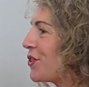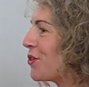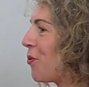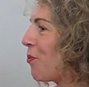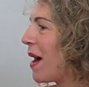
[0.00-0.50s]

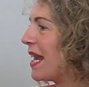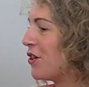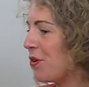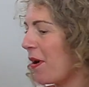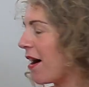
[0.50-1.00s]
So
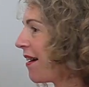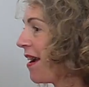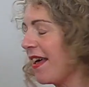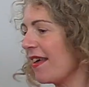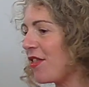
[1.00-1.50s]
when you
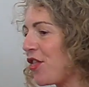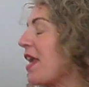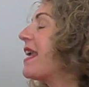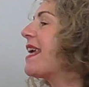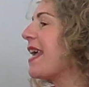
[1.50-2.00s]
are
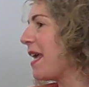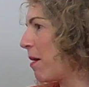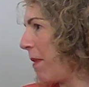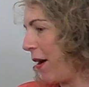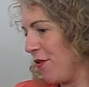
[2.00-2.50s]

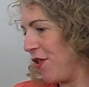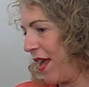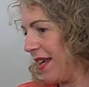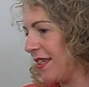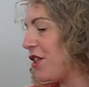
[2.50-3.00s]
thinking about
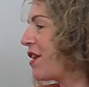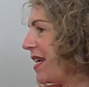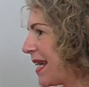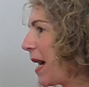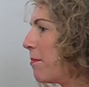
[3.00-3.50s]
things
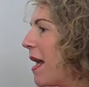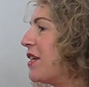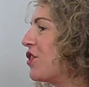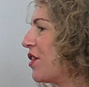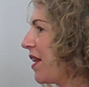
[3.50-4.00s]

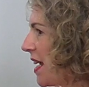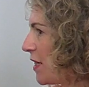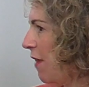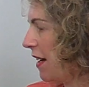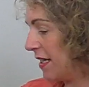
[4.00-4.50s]
three-dimensionally,
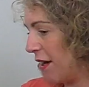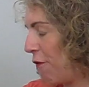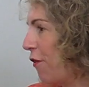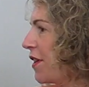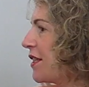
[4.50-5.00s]
it's very
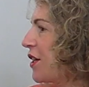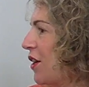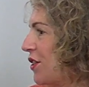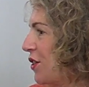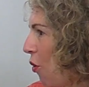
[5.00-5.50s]
different
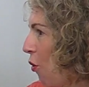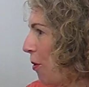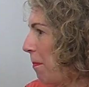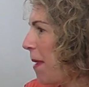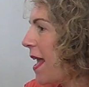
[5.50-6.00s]
to
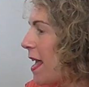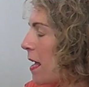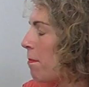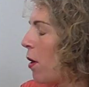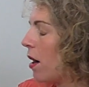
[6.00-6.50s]
on
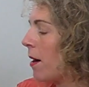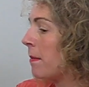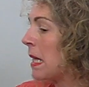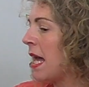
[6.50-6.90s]
paper.